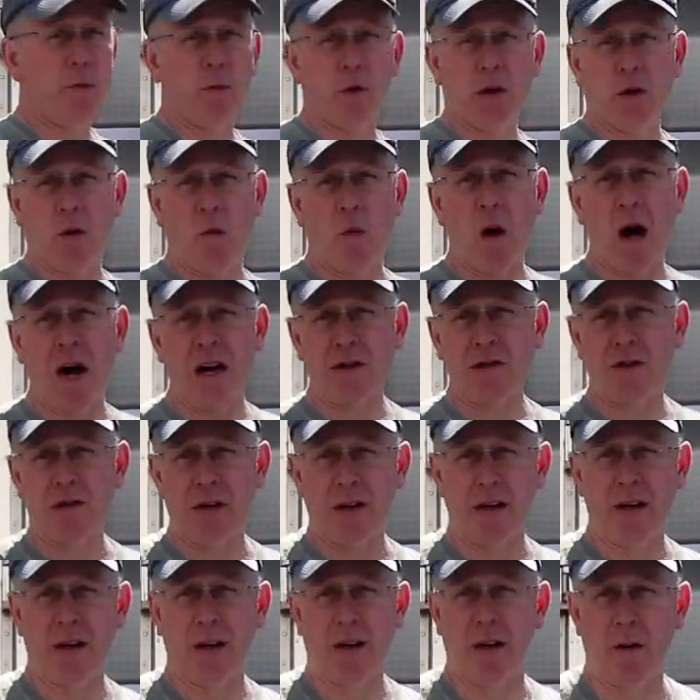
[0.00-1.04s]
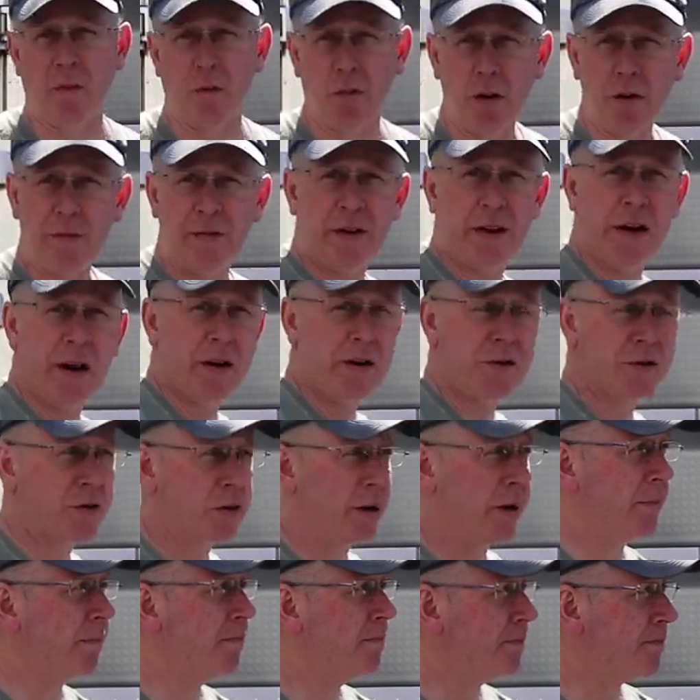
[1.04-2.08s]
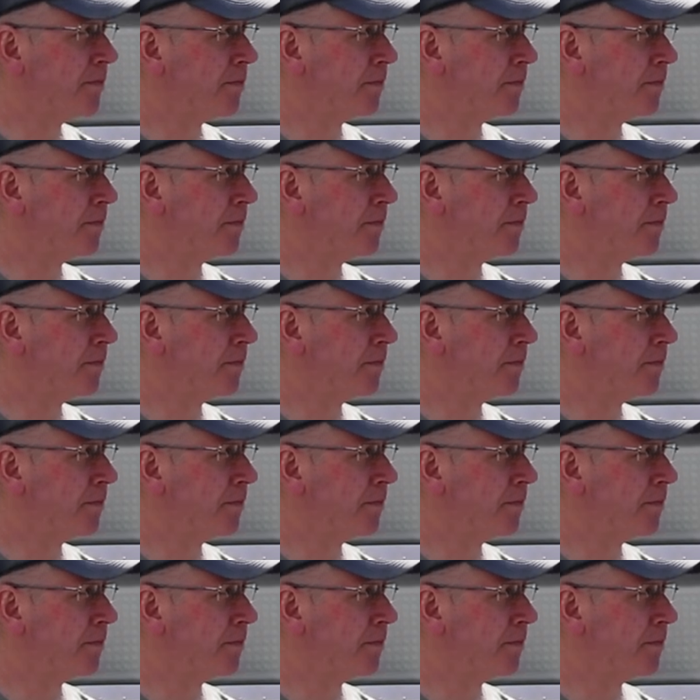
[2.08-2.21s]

we're going to wash the uh, roof of the Airstream.